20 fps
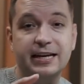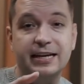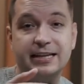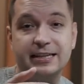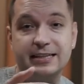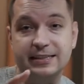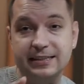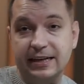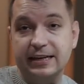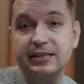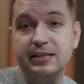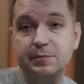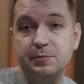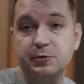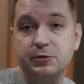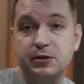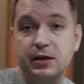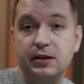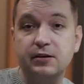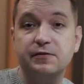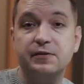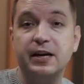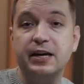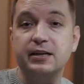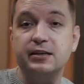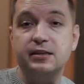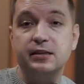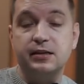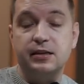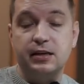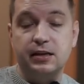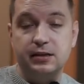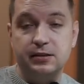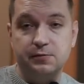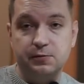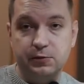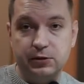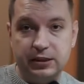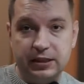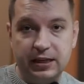In 90% of cases,
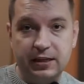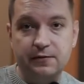it would